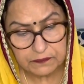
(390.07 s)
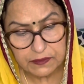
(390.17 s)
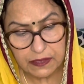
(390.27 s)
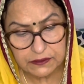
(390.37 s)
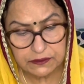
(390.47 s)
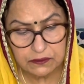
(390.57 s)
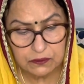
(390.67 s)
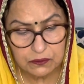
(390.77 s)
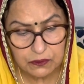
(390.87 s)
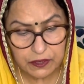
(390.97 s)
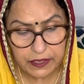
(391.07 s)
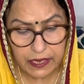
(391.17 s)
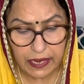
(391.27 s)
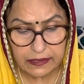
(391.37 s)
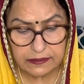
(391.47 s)
I shall go
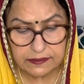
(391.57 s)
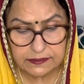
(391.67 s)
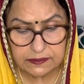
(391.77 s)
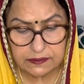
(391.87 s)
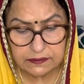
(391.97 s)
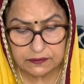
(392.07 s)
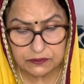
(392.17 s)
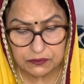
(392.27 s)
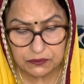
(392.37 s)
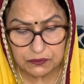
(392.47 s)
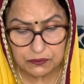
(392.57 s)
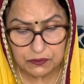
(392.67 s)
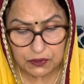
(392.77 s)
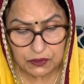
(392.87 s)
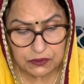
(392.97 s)
and consult the true Guru,
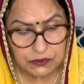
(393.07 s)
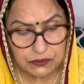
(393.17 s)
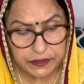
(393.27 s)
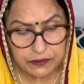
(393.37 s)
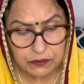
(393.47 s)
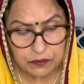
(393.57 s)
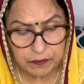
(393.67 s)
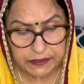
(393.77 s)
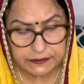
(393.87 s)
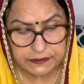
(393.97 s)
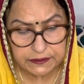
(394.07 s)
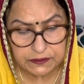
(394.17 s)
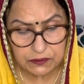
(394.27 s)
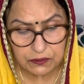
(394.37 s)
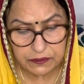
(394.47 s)
so I could meditate
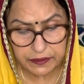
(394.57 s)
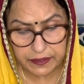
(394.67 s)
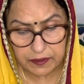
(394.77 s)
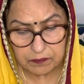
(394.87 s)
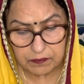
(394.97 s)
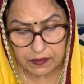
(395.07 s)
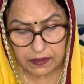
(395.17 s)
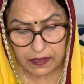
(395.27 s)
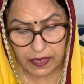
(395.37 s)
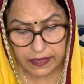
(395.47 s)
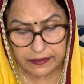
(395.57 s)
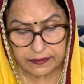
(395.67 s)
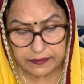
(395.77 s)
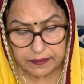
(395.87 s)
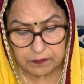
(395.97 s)
on the name. I
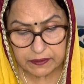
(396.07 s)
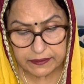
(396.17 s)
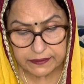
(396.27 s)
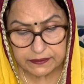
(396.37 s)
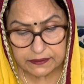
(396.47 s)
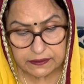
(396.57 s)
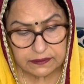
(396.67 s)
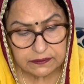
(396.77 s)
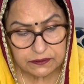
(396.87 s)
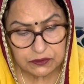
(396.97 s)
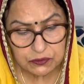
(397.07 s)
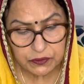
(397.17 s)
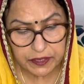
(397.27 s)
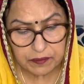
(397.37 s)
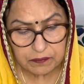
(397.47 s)
contemplate the true
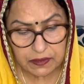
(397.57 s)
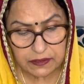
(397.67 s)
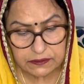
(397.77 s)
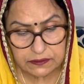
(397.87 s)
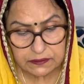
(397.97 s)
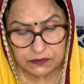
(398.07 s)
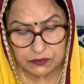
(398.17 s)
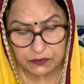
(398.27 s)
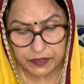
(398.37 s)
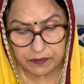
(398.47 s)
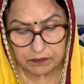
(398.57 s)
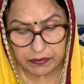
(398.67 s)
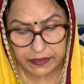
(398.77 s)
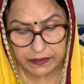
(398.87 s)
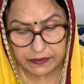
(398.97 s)
name, utter the true name
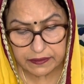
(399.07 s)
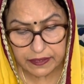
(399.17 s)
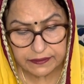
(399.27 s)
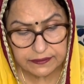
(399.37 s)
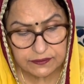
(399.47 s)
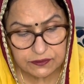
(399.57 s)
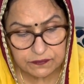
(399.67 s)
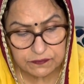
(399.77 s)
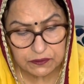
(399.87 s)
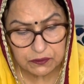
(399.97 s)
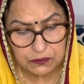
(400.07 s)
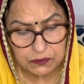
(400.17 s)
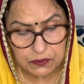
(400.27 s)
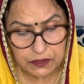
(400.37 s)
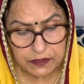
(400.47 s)
by guidance of the Guru,
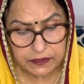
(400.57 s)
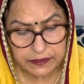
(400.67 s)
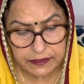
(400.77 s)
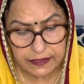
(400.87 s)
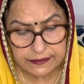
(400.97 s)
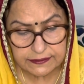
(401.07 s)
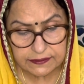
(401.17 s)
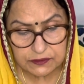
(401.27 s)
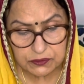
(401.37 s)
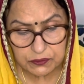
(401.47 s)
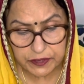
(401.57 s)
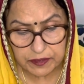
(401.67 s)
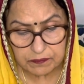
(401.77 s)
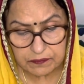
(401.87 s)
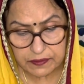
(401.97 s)
realize the true
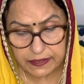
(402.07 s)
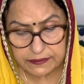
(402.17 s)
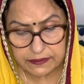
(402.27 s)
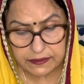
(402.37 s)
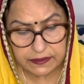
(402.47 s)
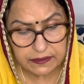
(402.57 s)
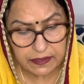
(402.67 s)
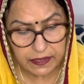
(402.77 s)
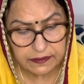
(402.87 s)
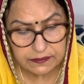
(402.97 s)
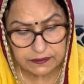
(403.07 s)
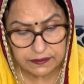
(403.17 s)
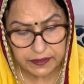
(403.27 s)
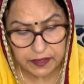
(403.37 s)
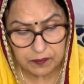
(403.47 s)
name night and day. I utter the
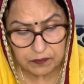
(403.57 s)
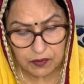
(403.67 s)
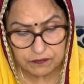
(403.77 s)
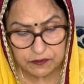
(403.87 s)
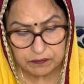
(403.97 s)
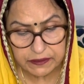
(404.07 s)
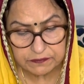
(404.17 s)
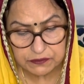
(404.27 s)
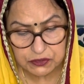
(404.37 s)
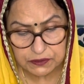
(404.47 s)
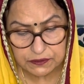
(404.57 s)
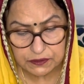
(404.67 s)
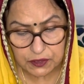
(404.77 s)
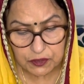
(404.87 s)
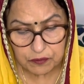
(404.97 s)
name of the beneficent,
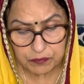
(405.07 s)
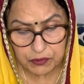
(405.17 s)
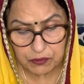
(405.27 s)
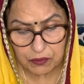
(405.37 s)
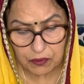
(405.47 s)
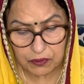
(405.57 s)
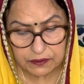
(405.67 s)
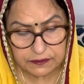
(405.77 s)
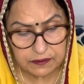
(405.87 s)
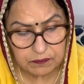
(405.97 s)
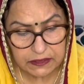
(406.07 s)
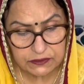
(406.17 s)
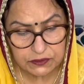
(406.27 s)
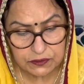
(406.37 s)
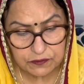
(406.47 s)
pure Lord, the
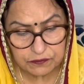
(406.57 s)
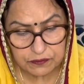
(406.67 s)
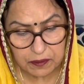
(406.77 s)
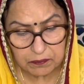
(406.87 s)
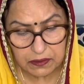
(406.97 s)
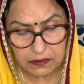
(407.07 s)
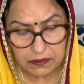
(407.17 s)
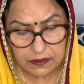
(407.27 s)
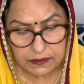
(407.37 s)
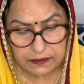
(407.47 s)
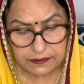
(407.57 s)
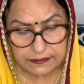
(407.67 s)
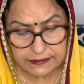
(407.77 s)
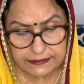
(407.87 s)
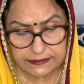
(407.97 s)
master of humble.
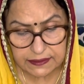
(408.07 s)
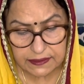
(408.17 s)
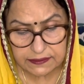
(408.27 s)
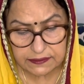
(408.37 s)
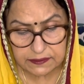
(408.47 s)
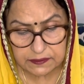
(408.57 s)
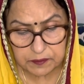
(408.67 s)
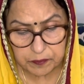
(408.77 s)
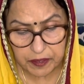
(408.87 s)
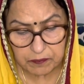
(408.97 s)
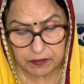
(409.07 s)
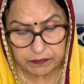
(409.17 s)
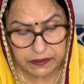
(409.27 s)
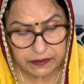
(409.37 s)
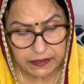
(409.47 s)
This task the primal
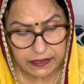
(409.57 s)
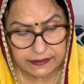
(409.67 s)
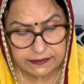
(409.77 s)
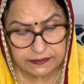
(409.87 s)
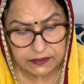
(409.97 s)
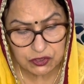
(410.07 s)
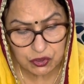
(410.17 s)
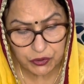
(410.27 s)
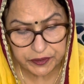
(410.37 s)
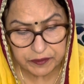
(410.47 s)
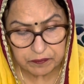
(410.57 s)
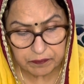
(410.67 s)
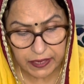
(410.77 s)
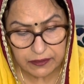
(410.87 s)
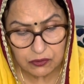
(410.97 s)
being has enjoined
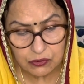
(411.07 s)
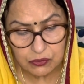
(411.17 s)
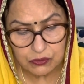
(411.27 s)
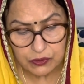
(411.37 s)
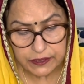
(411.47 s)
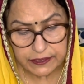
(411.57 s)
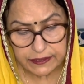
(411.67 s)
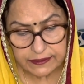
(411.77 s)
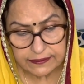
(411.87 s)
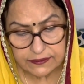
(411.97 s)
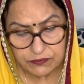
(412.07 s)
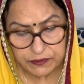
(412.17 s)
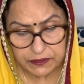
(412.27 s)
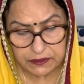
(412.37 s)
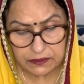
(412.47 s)
man to do. In this
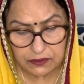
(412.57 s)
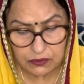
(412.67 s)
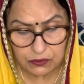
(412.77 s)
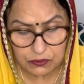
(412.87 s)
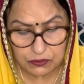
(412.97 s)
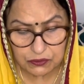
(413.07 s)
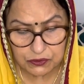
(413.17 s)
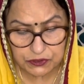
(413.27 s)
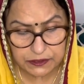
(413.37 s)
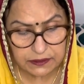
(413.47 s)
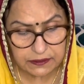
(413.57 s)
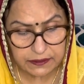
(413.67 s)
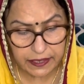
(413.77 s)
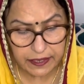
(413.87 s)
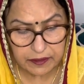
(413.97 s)
way, ego to stilled
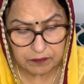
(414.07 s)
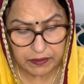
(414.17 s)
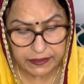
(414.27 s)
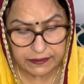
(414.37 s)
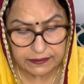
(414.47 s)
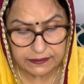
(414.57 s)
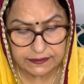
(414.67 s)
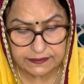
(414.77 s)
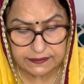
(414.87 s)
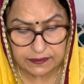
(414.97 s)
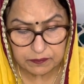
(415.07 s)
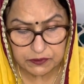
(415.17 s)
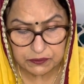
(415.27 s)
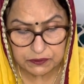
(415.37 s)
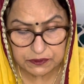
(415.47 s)
and mind is
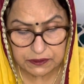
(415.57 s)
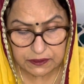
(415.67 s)
subdued.